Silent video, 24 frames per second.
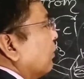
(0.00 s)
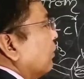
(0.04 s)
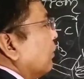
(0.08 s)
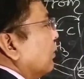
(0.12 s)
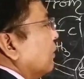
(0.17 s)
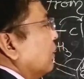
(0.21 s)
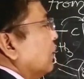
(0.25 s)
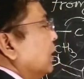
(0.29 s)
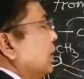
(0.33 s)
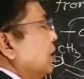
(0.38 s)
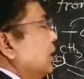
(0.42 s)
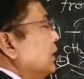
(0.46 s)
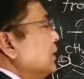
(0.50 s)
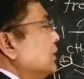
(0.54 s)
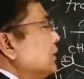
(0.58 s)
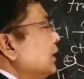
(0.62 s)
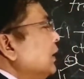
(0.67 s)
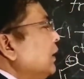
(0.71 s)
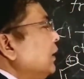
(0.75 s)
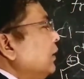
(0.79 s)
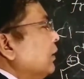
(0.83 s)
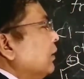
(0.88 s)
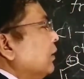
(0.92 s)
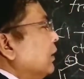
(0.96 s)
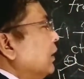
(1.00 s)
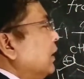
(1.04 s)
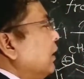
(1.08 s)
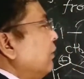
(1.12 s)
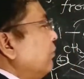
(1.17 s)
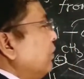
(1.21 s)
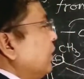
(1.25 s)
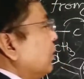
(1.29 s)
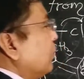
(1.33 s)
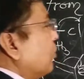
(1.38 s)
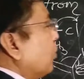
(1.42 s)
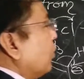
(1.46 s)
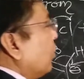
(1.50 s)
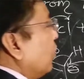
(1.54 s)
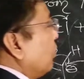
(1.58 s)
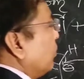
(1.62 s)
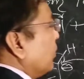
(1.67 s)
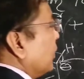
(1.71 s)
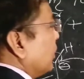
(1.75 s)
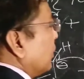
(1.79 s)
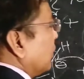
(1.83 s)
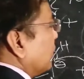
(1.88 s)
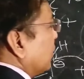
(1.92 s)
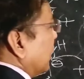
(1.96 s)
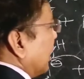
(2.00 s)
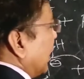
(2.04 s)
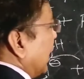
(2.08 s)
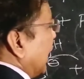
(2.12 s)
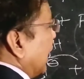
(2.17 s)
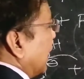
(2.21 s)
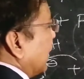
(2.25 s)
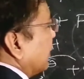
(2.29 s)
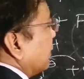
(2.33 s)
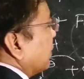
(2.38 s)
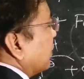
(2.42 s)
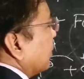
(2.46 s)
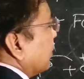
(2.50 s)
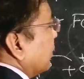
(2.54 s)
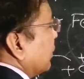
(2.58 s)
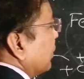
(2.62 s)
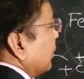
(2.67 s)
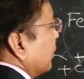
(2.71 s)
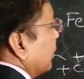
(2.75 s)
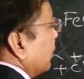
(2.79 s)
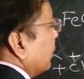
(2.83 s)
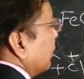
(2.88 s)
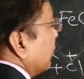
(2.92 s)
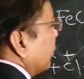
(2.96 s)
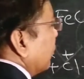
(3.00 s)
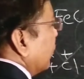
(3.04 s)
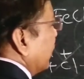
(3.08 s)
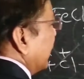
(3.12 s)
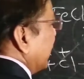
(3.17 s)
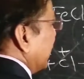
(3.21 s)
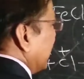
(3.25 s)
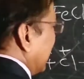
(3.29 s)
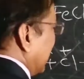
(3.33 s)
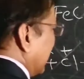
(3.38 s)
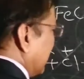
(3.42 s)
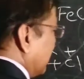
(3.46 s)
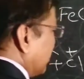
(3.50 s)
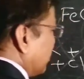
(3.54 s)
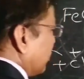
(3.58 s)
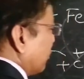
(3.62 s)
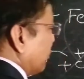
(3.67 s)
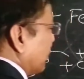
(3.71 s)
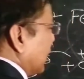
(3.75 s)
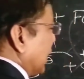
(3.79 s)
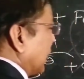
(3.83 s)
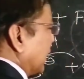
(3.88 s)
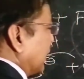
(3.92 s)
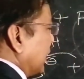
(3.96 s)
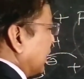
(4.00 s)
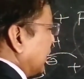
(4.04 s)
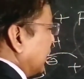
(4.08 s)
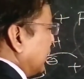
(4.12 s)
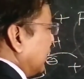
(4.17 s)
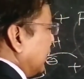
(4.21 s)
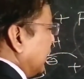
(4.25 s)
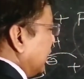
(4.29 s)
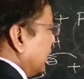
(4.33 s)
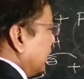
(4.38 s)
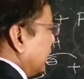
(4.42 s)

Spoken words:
easy leaving group, and we get finally